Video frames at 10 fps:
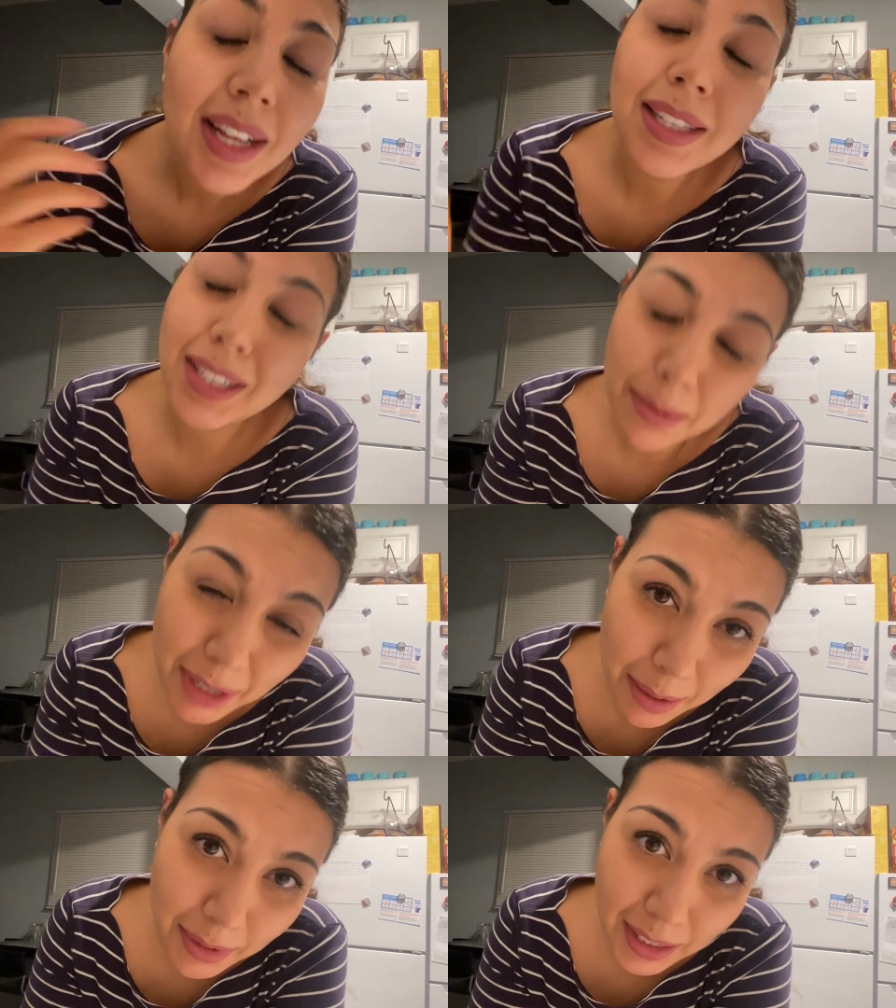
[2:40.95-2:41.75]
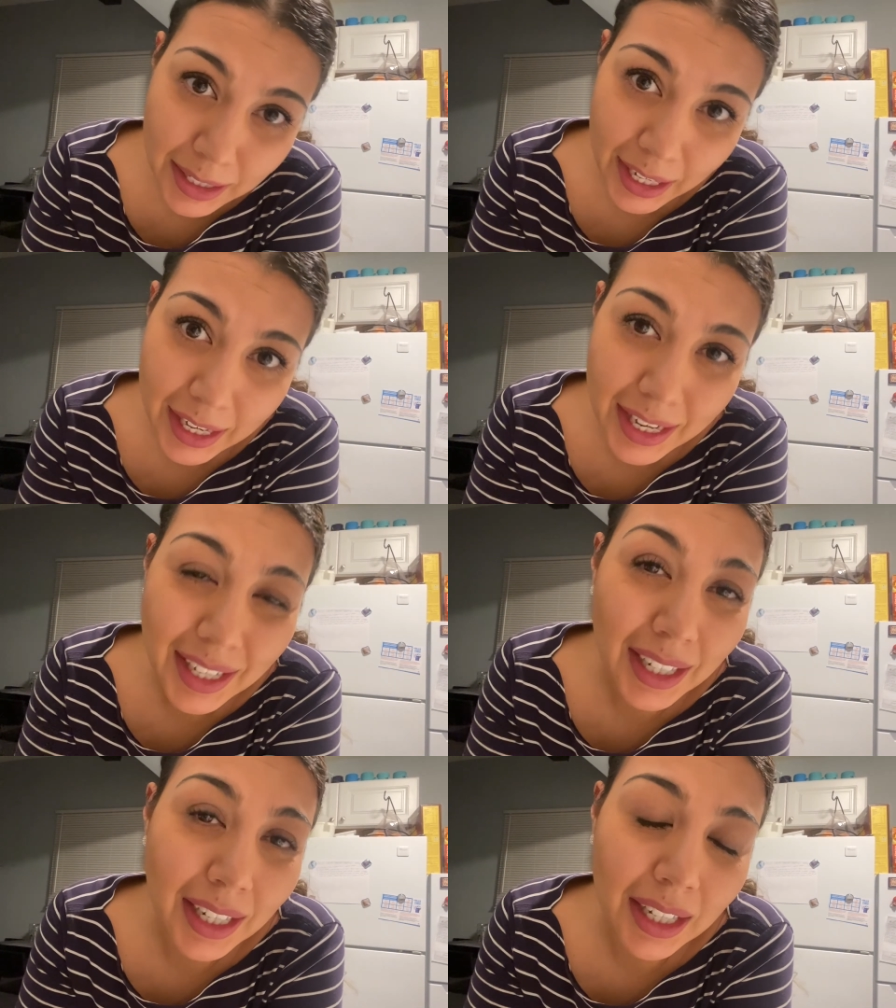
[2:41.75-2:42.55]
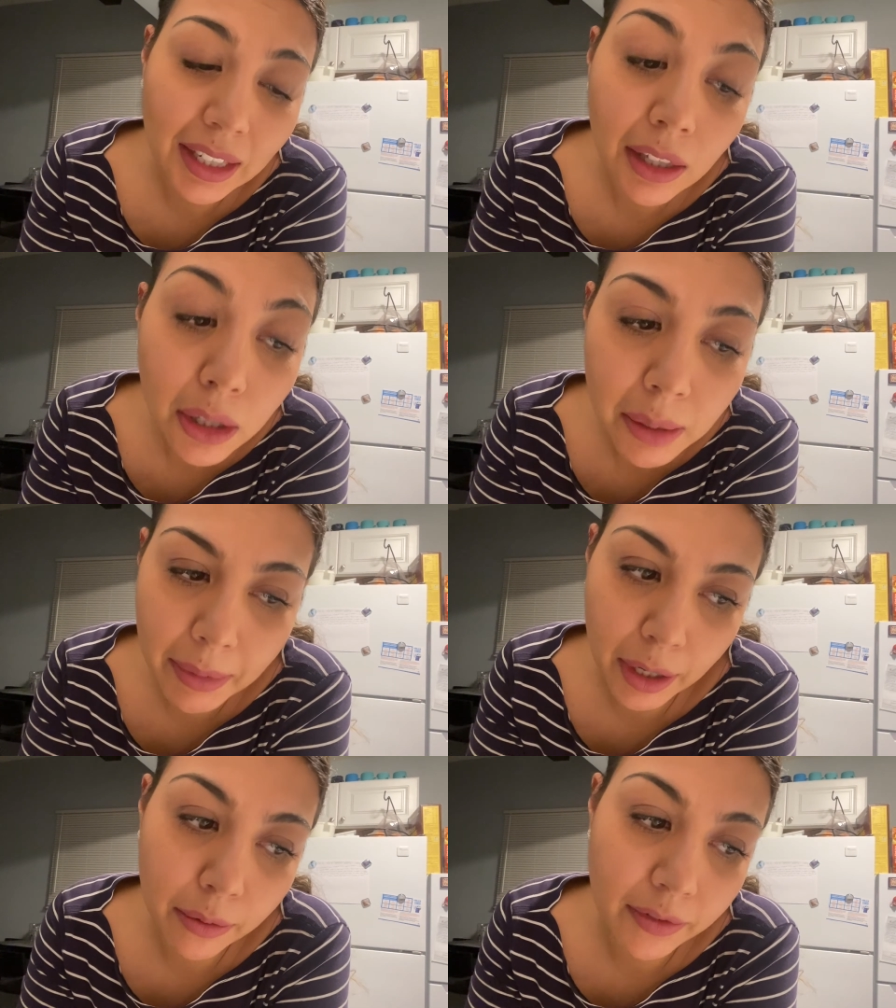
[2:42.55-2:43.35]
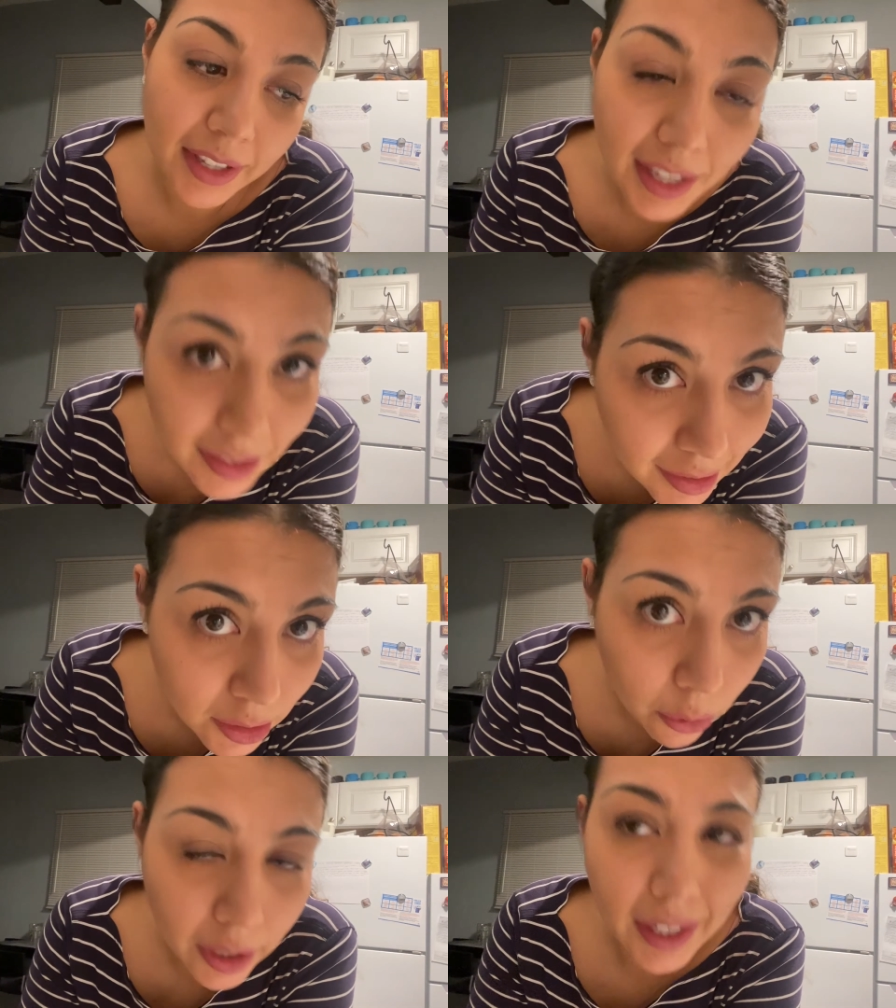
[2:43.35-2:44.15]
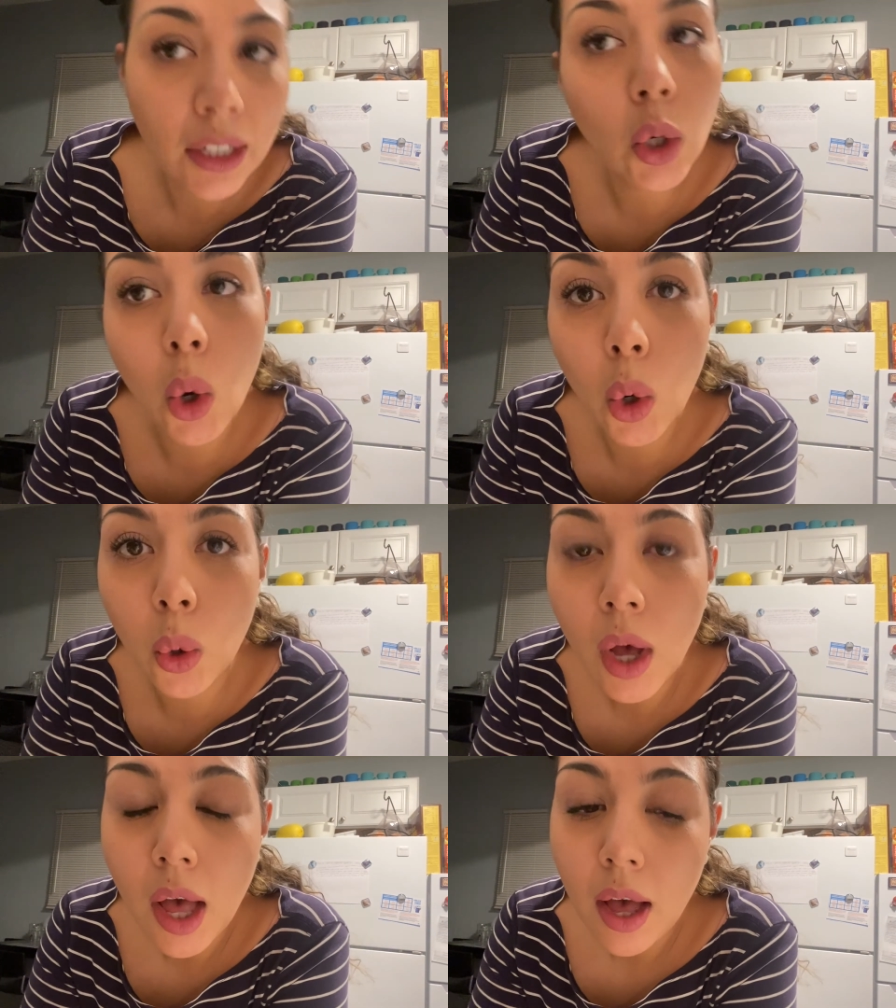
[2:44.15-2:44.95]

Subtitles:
sometimes containing a little amount of yeast, or it can go